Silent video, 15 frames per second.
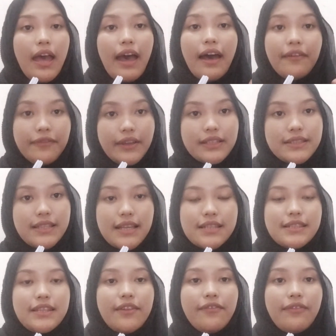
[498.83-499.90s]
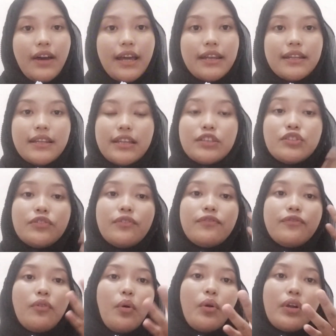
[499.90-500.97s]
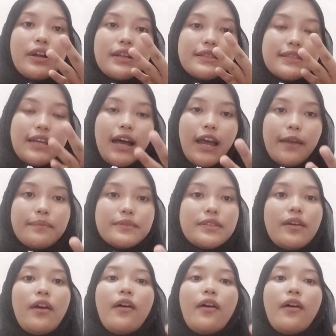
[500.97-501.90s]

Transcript: Affixes divided into four types.